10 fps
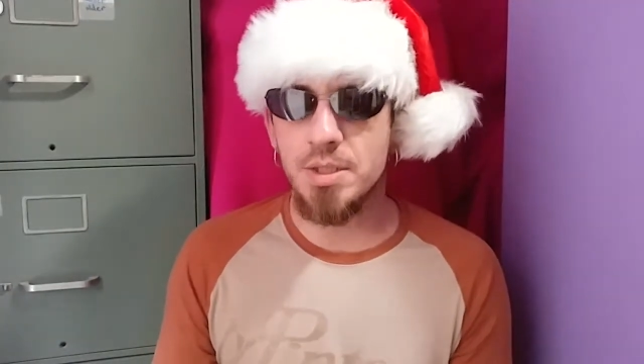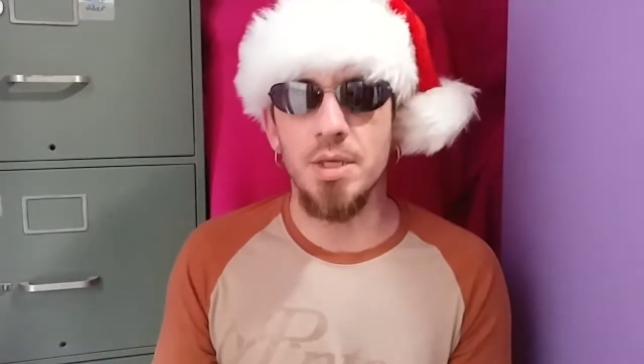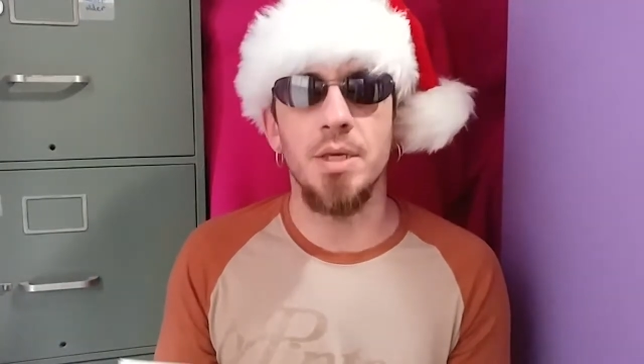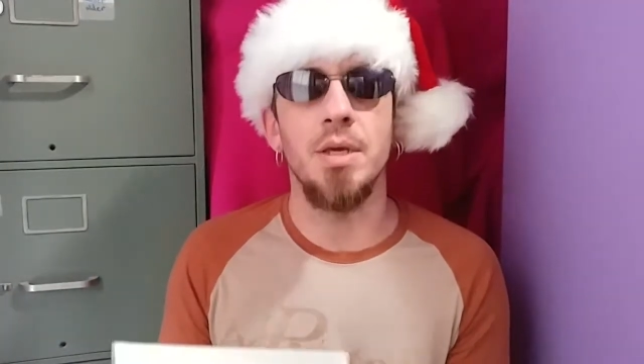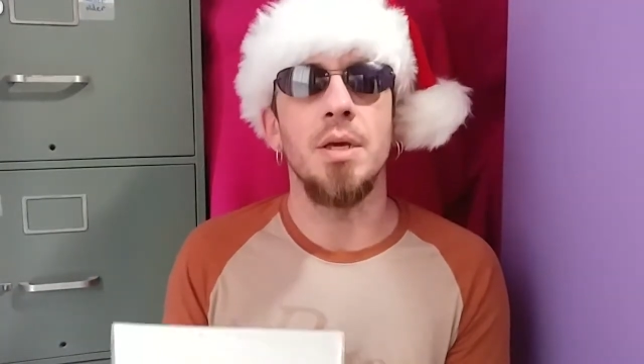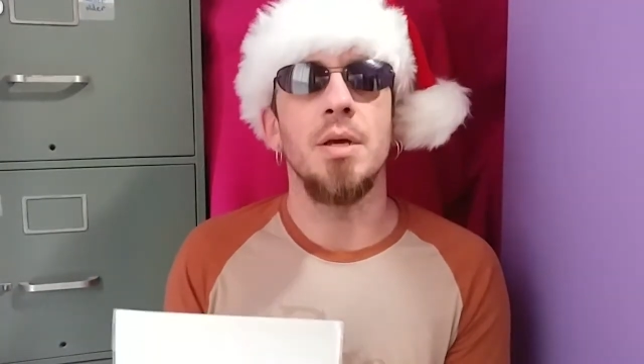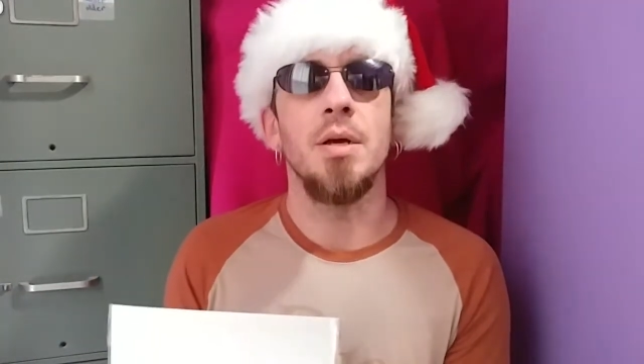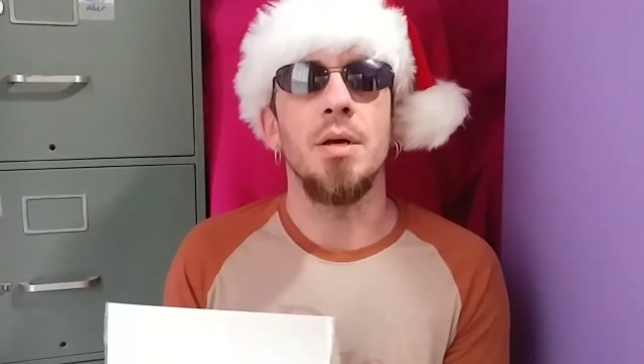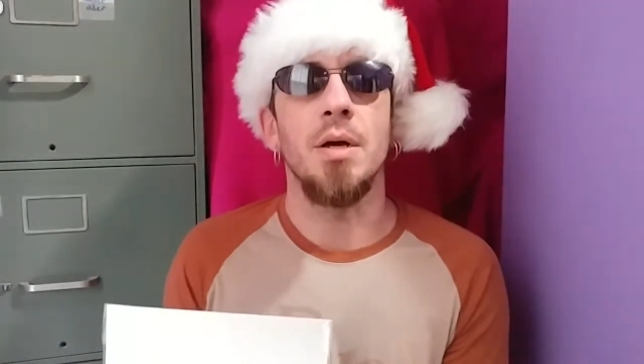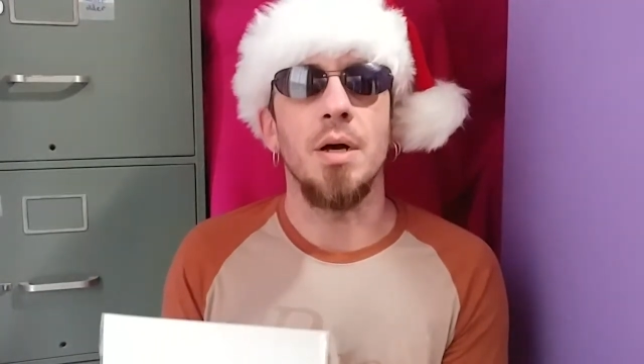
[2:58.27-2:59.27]
the
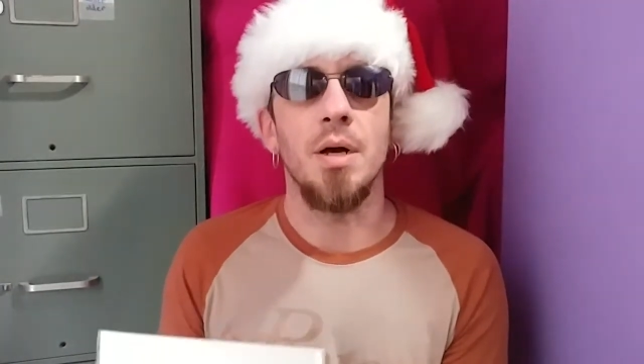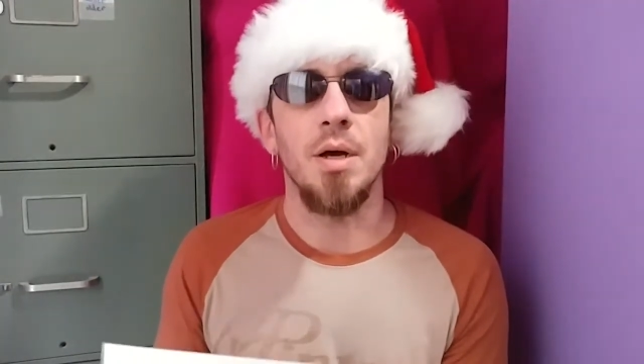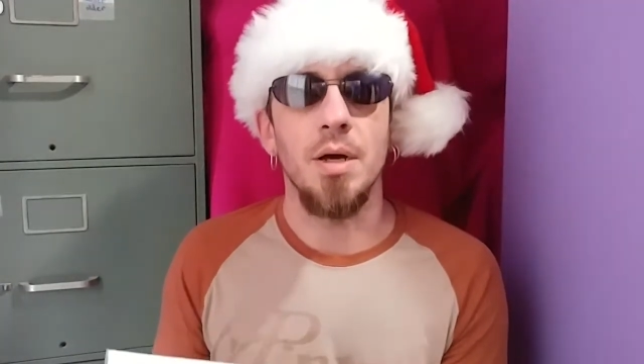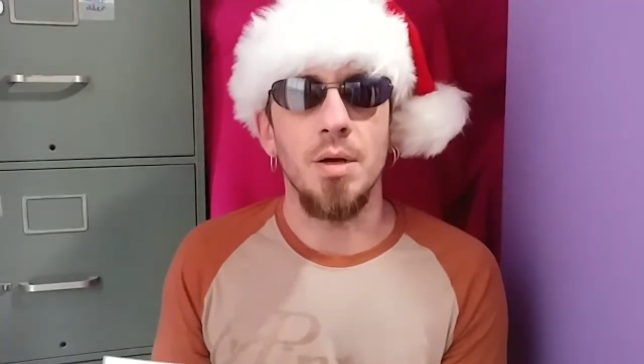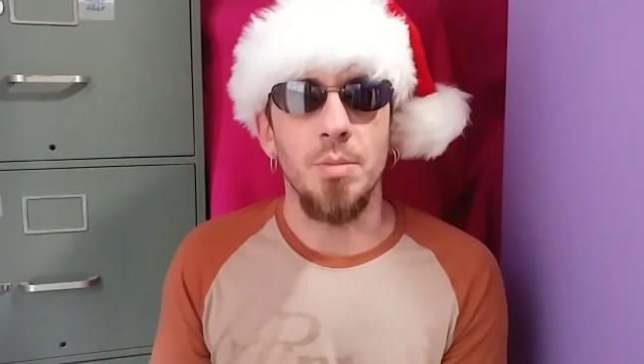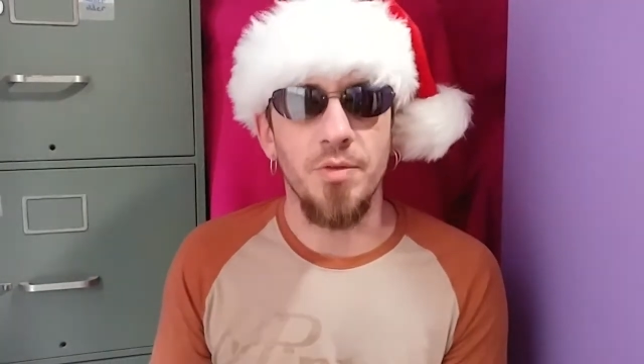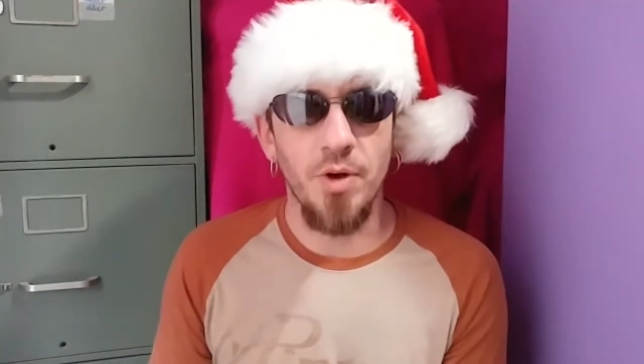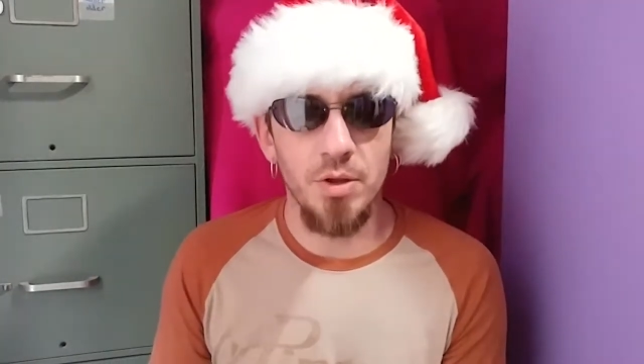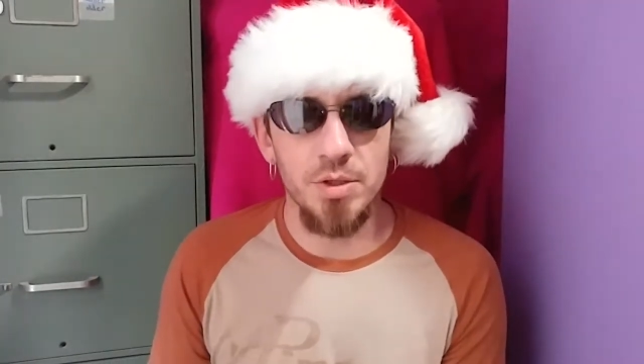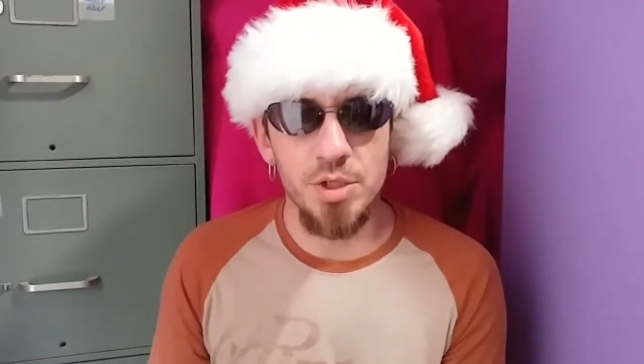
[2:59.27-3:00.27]

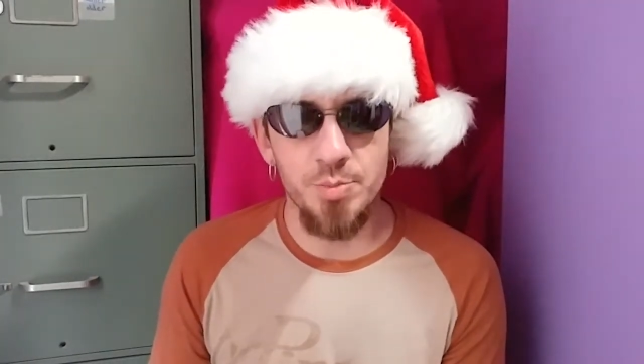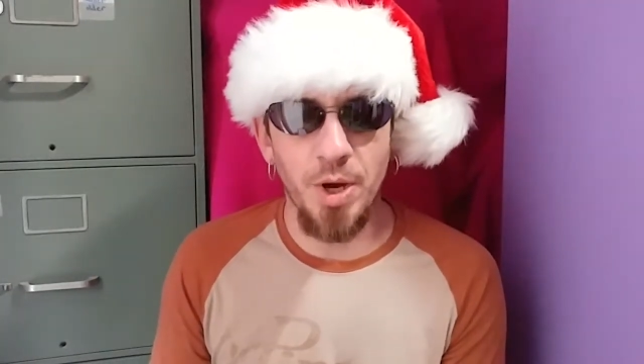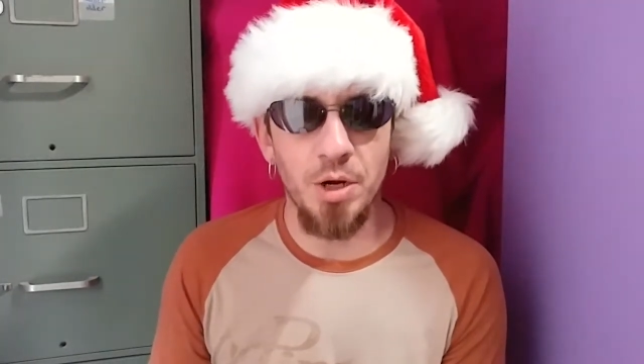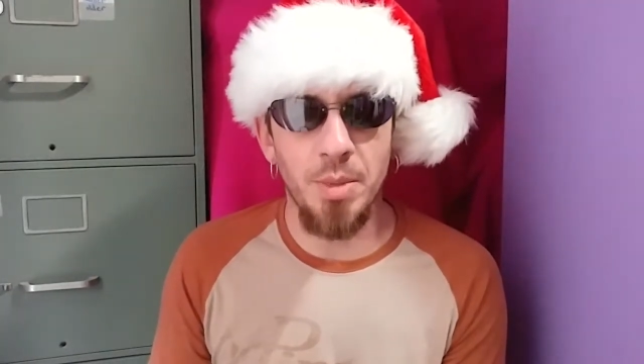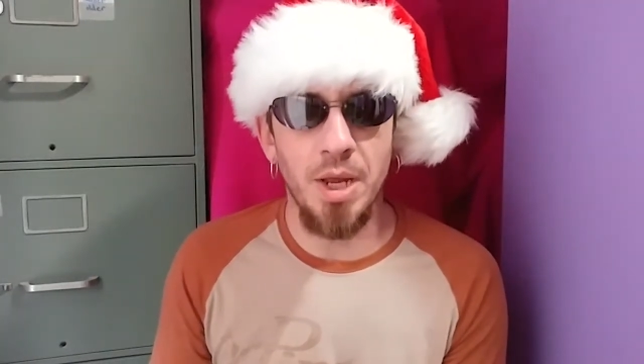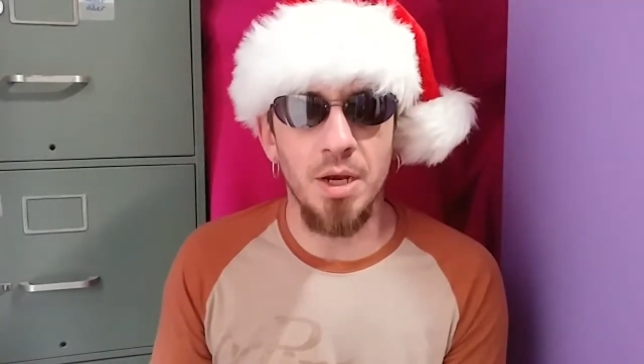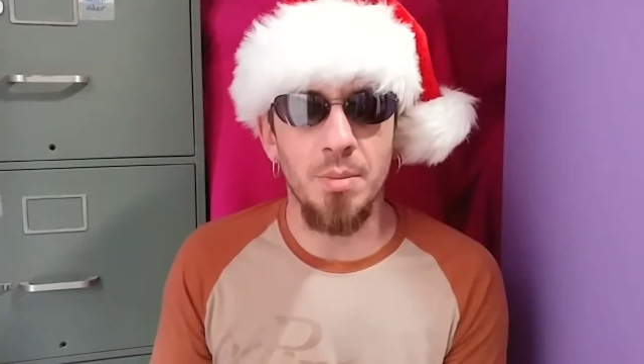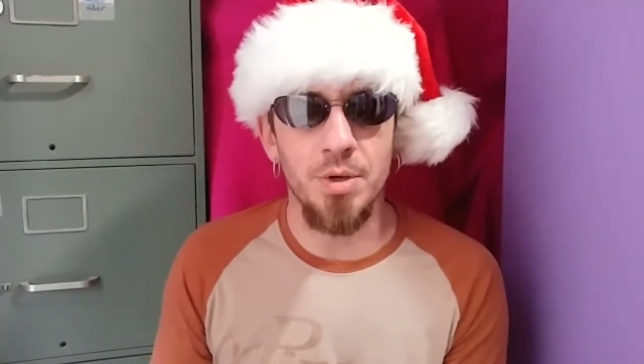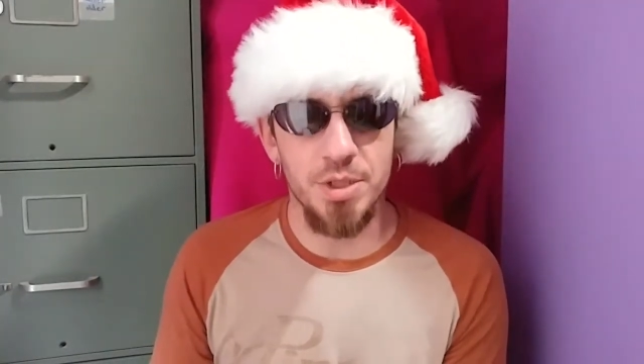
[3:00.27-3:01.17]
McFarlane Spider-Man number